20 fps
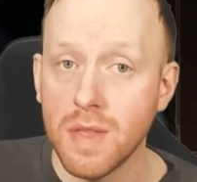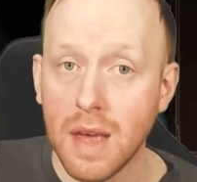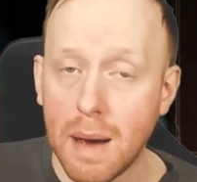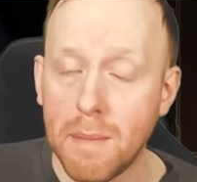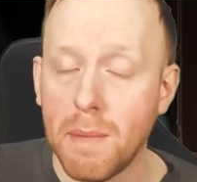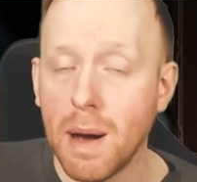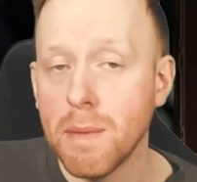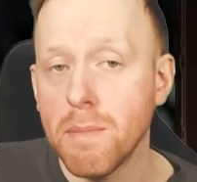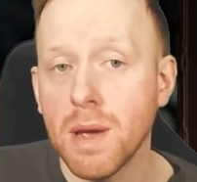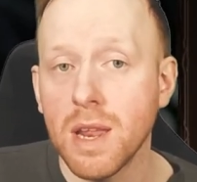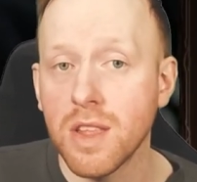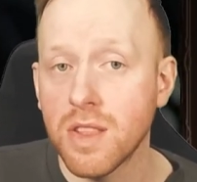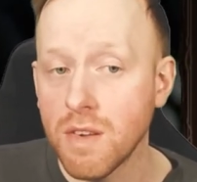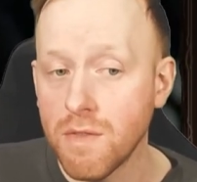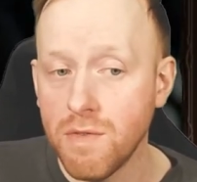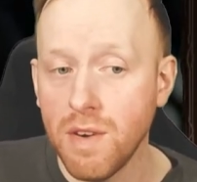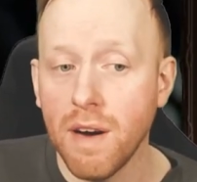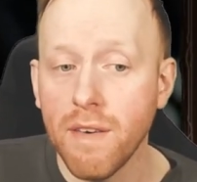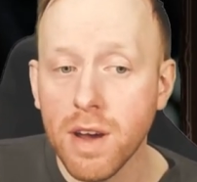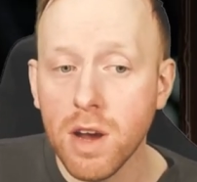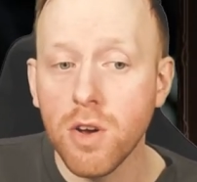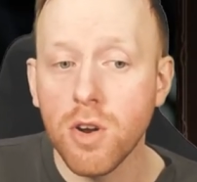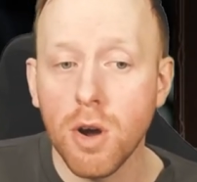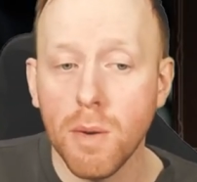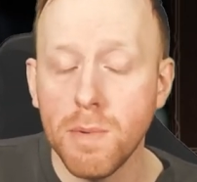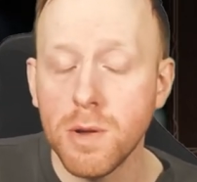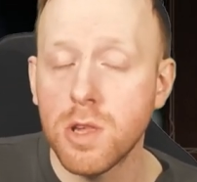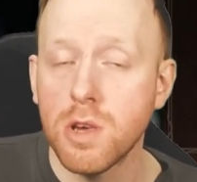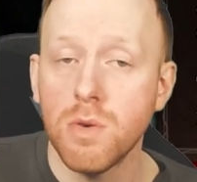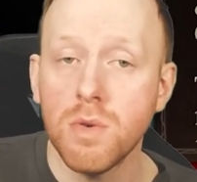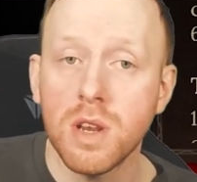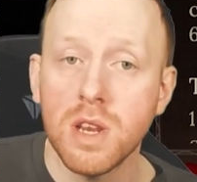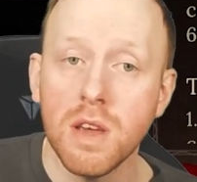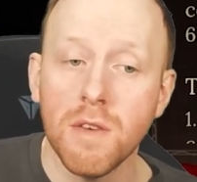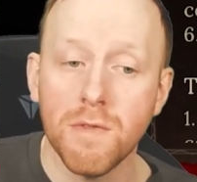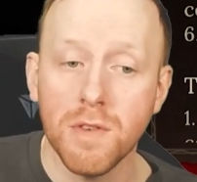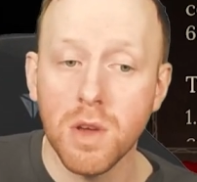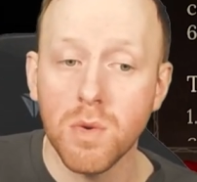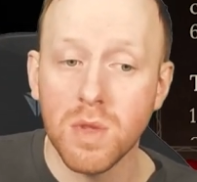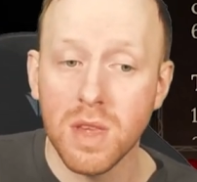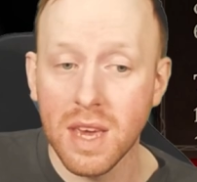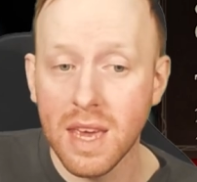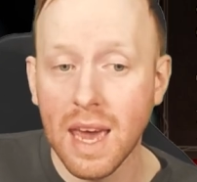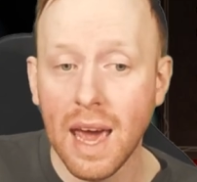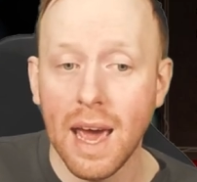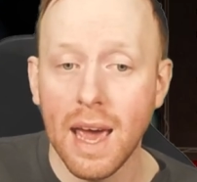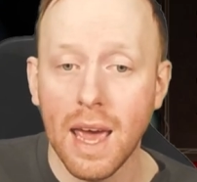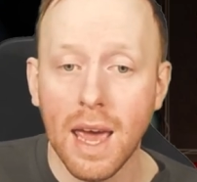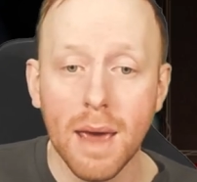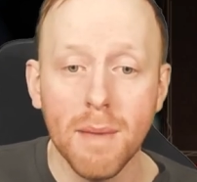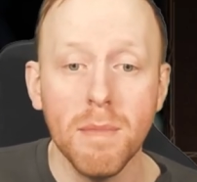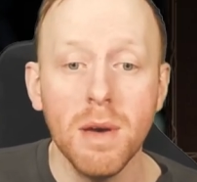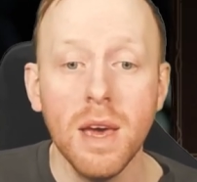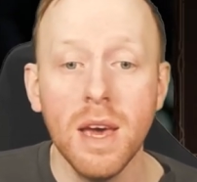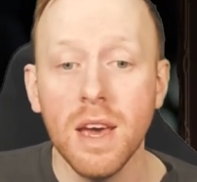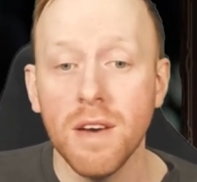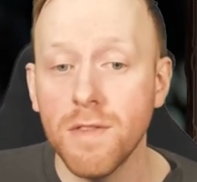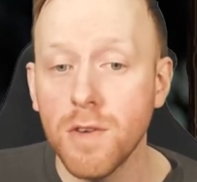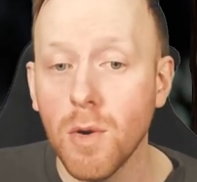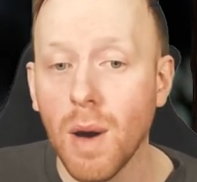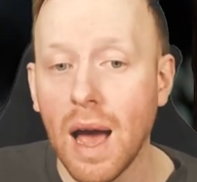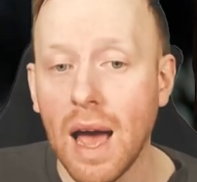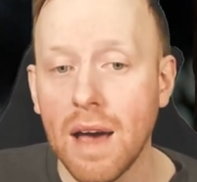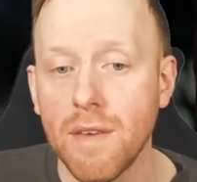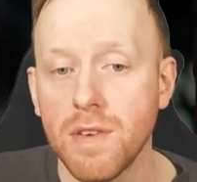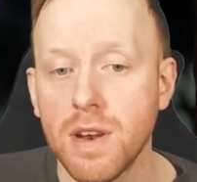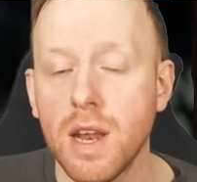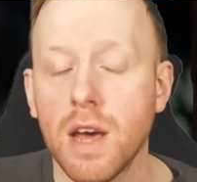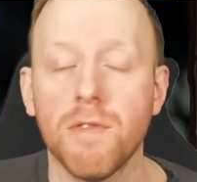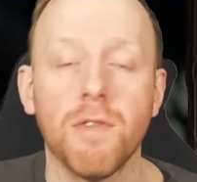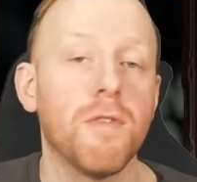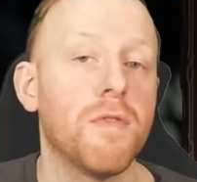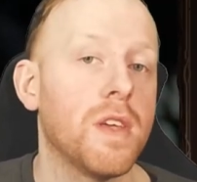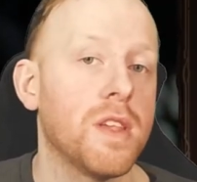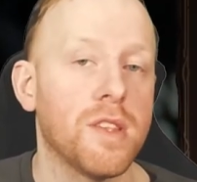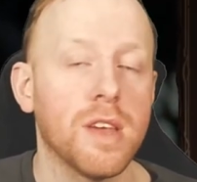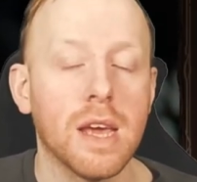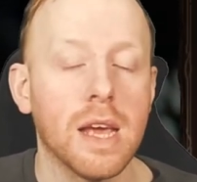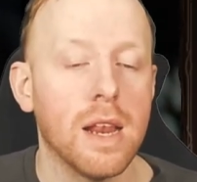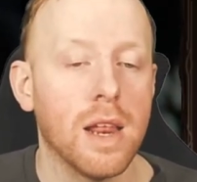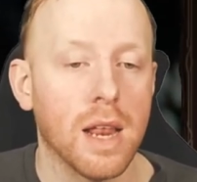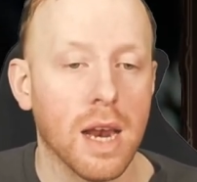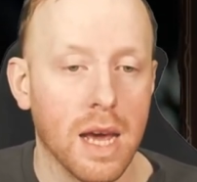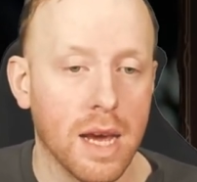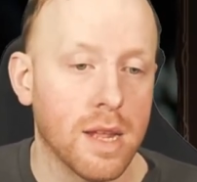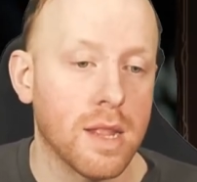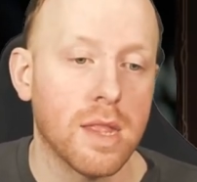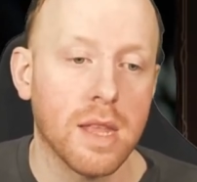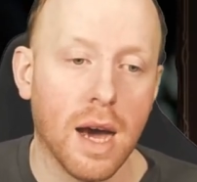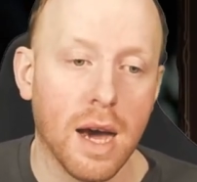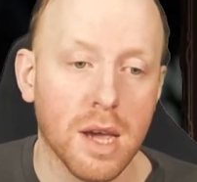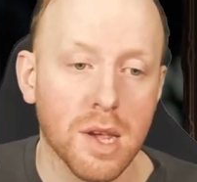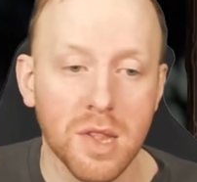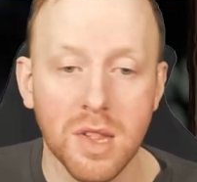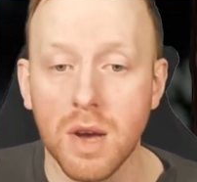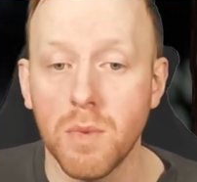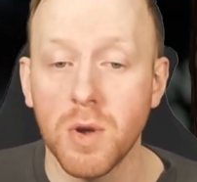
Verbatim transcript: That might mean it's a very good opportunity for you to get him if you have enough of this Heliolite dice.